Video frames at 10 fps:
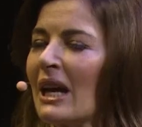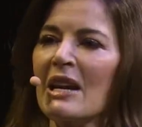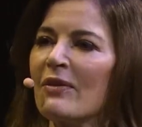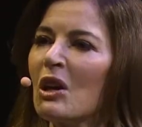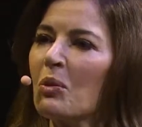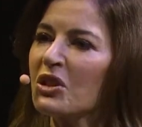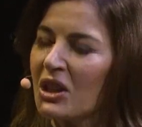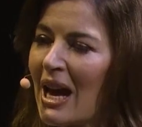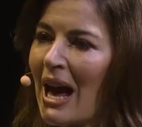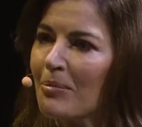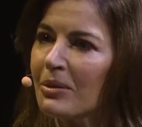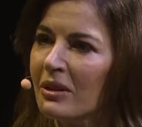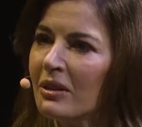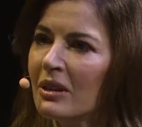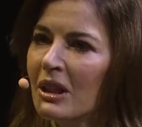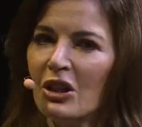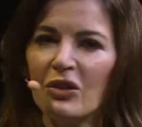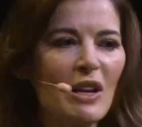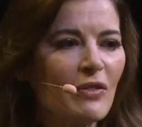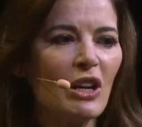I never know what's going to happen.
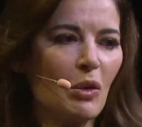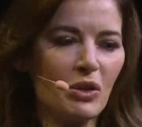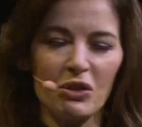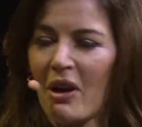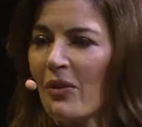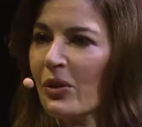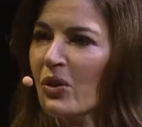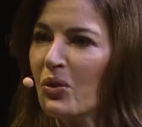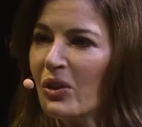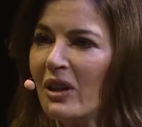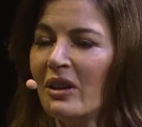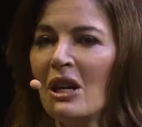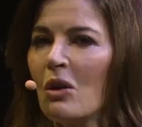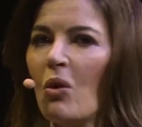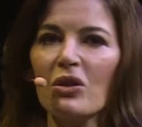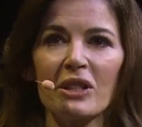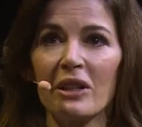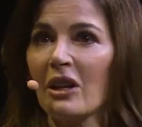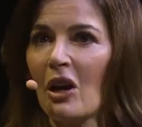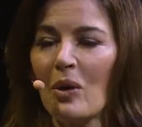You never know what's around the corner, what's
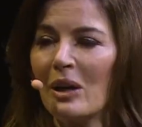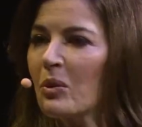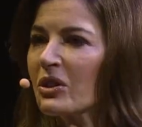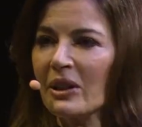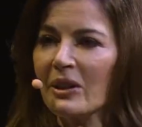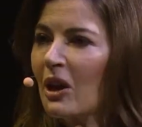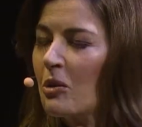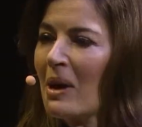going to go well, what's going to go